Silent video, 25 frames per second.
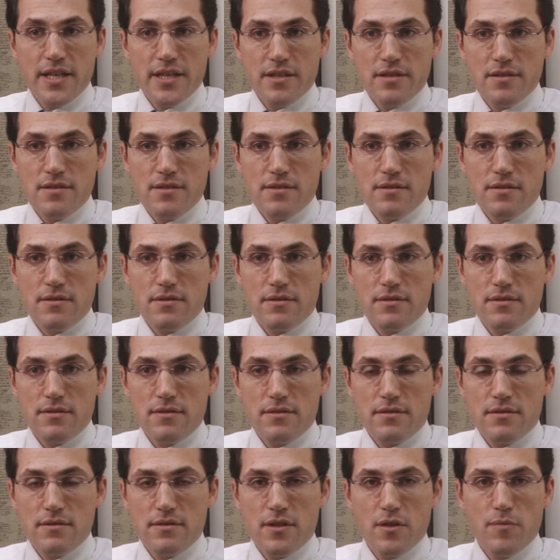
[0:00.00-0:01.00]
is
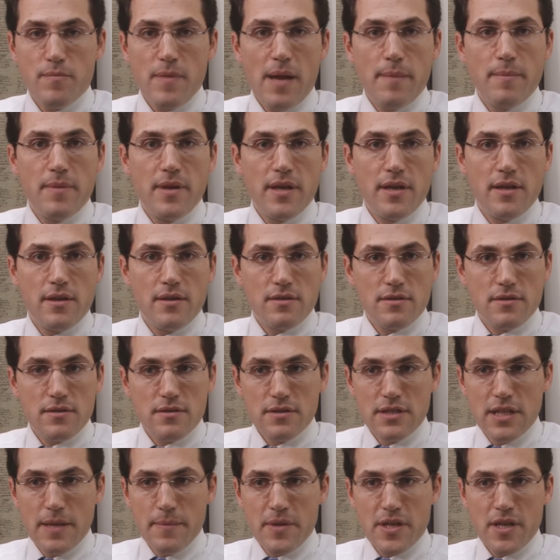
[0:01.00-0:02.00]
there may be
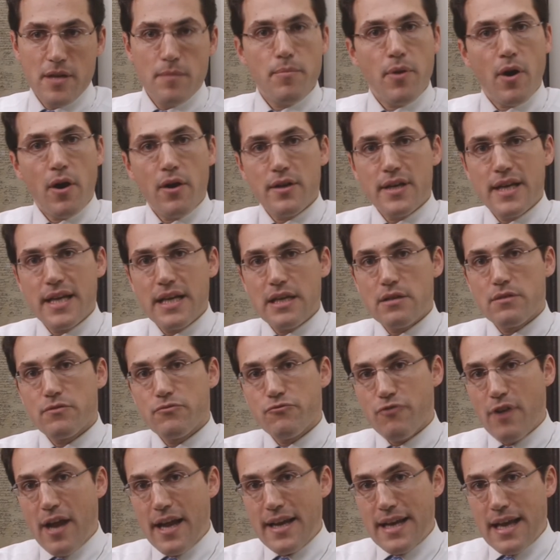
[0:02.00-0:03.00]
limited parking
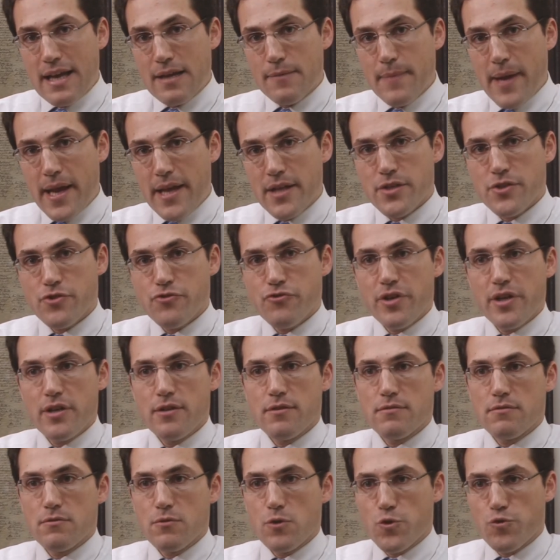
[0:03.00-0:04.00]
right on Main
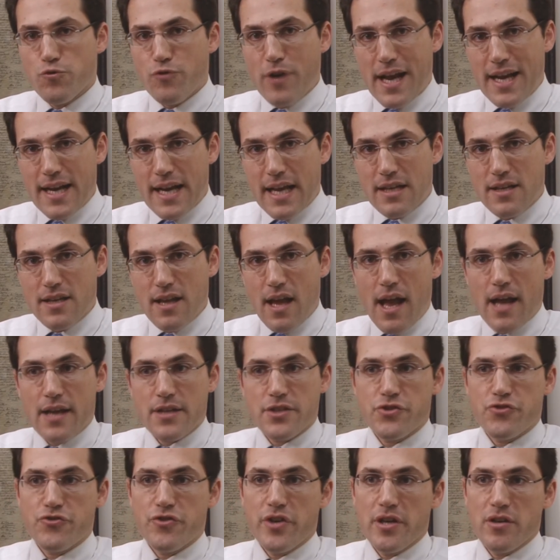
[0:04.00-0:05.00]
Street or right on
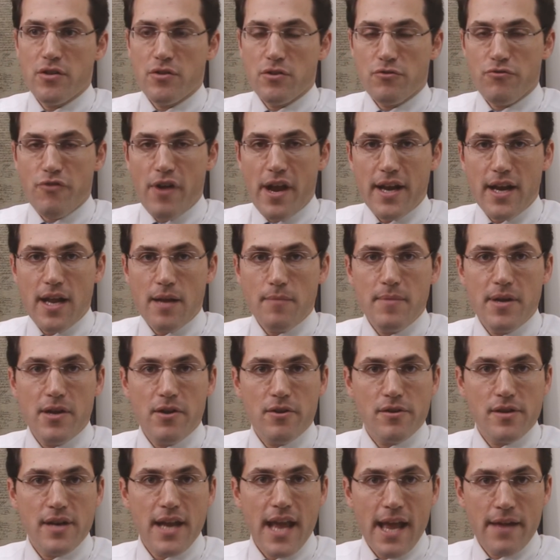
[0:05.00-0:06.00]
Dock Street or right on
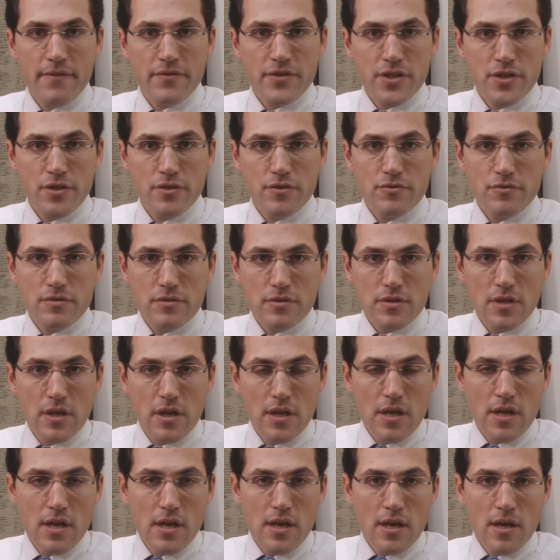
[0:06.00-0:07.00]
Maryland Avenue,
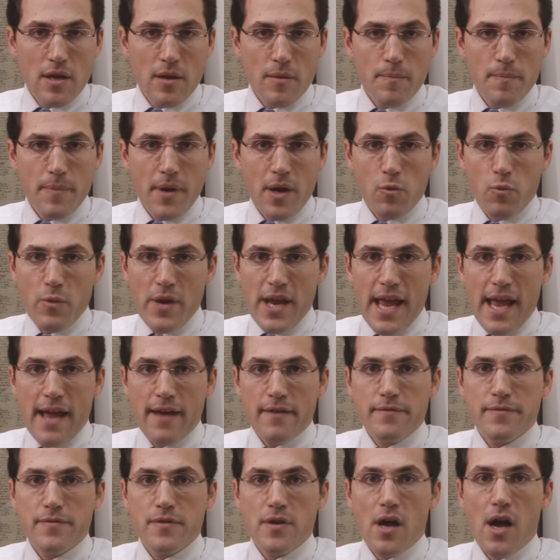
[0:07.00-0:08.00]
but we
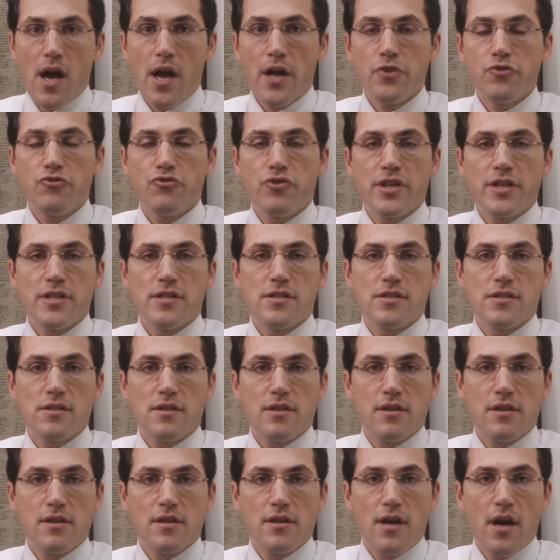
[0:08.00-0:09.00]
have hundreds
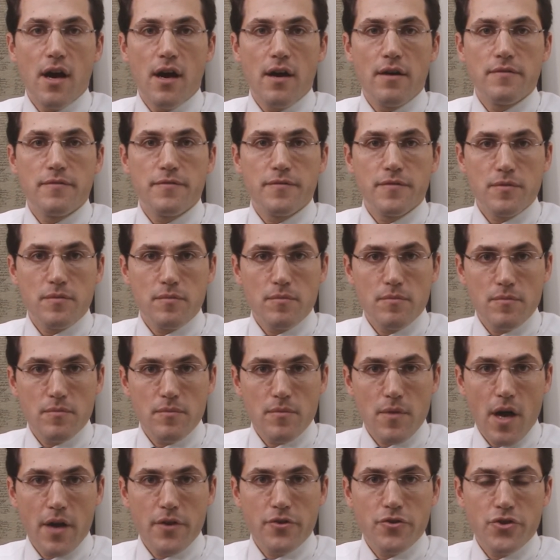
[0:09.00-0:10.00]
of
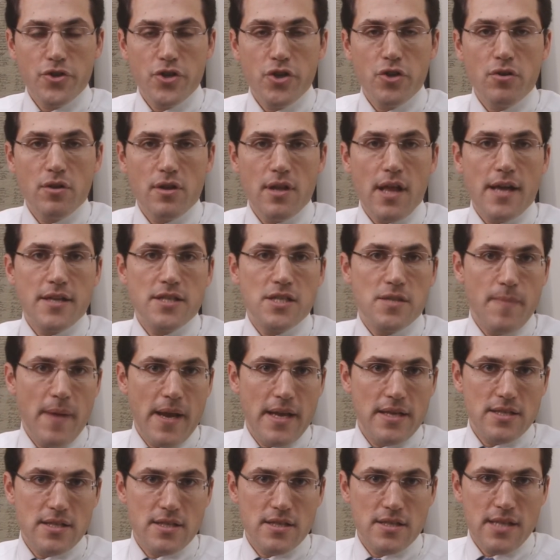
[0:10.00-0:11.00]
underutilized
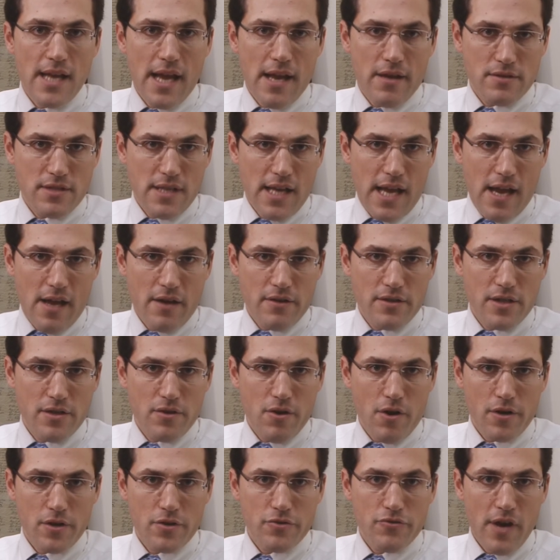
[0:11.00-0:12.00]
spaces downtown
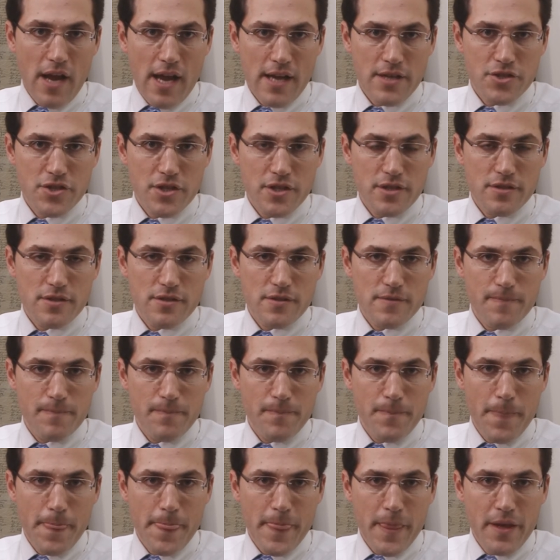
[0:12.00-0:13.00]
in our garages.
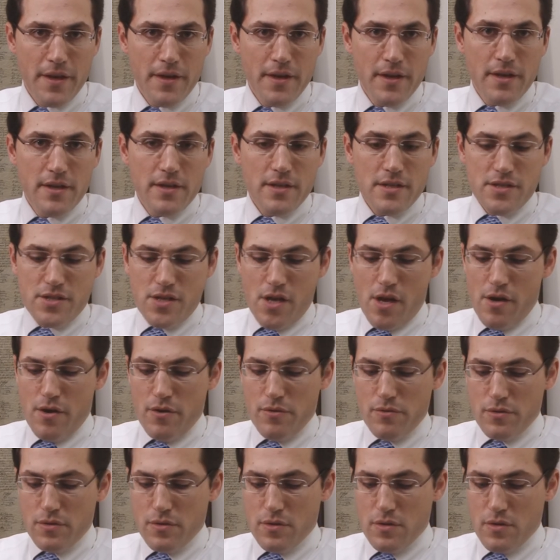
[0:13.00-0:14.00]

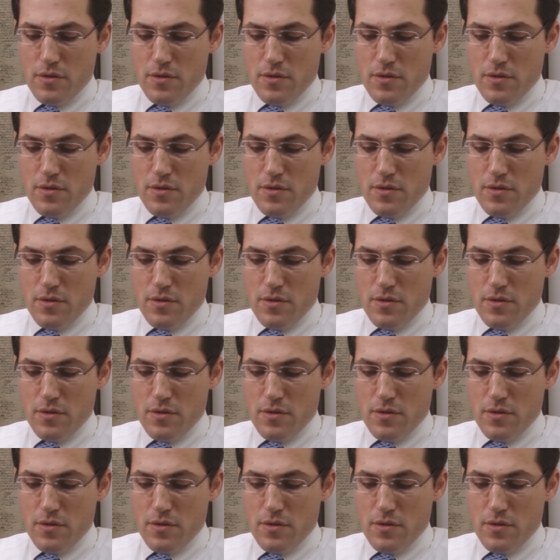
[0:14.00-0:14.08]
So